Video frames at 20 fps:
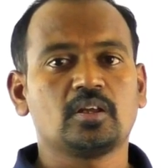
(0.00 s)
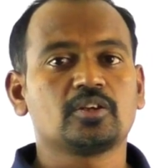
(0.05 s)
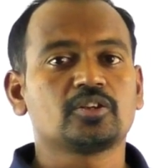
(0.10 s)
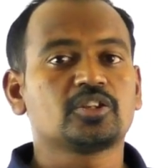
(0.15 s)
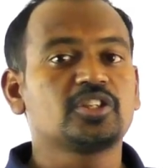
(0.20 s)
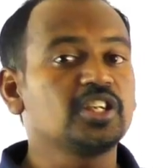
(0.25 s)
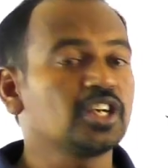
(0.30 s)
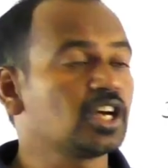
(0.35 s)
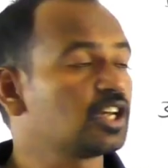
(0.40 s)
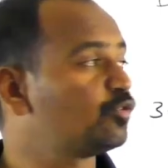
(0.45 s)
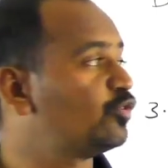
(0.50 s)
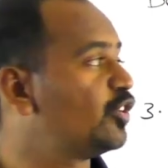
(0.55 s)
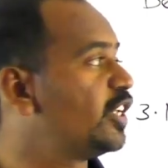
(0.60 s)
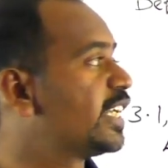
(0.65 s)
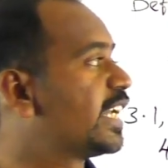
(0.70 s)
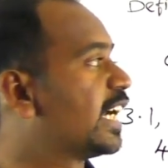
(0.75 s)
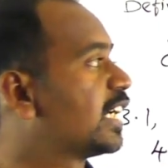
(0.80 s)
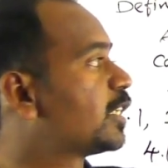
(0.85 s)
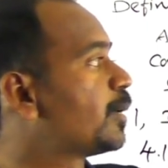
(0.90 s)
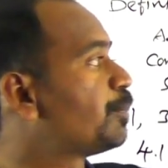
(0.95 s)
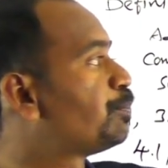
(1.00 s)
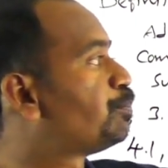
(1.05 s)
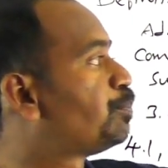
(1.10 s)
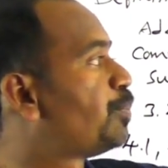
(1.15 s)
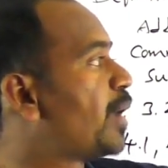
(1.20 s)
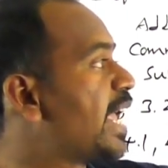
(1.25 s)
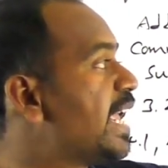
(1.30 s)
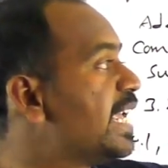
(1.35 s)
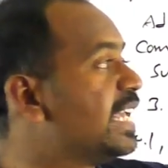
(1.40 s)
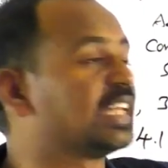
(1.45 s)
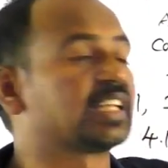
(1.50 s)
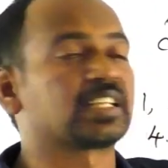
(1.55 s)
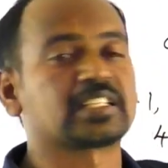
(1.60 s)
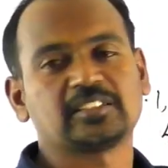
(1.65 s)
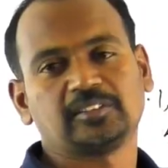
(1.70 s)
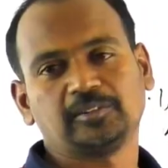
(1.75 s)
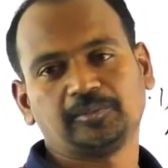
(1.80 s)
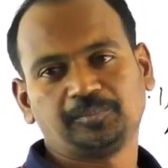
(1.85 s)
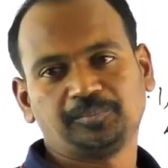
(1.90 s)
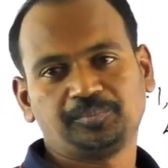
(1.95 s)
Here we get a pair.
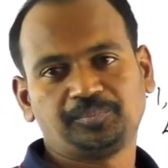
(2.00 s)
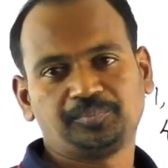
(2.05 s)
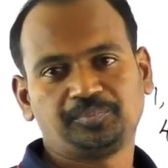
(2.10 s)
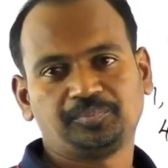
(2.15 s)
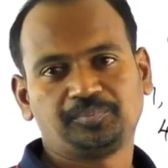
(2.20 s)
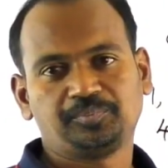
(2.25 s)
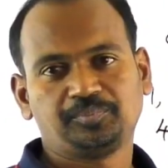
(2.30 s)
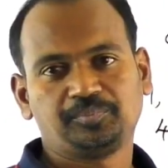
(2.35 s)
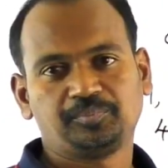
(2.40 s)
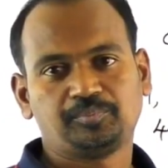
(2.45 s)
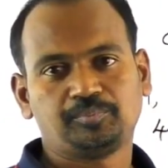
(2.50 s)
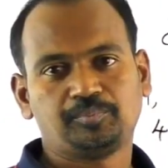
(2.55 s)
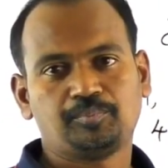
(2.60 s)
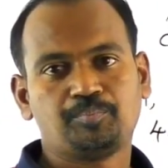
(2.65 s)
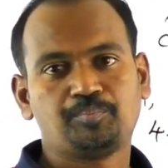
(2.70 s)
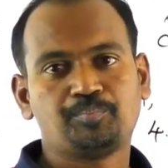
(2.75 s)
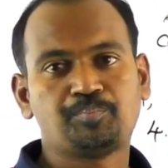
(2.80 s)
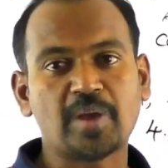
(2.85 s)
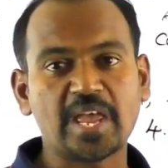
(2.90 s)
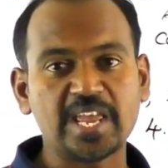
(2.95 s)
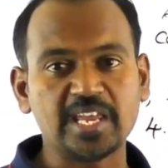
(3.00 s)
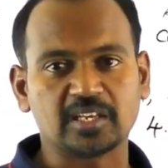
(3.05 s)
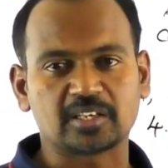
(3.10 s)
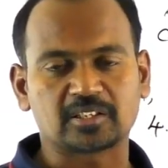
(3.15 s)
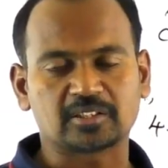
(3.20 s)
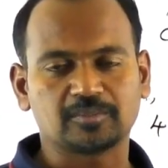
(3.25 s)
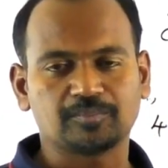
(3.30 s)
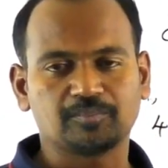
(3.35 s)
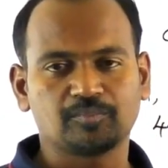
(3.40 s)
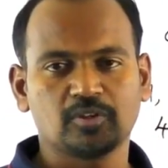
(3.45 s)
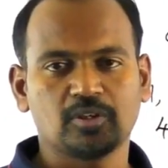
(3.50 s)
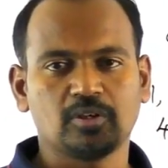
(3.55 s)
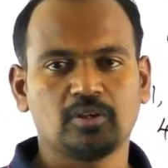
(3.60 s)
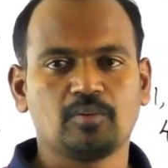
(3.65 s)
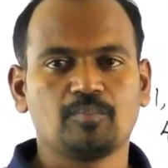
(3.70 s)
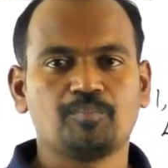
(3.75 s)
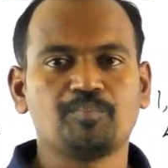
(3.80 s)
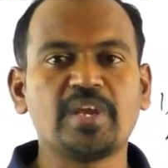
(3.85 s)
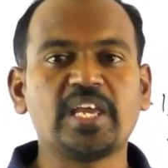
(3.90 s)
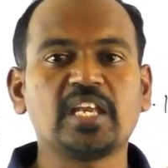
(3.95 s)
Pair
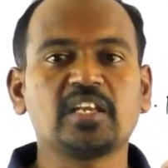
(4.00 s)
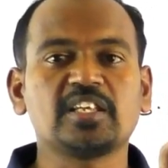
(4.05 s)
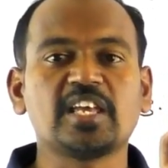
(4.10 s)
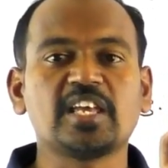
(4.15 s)
mean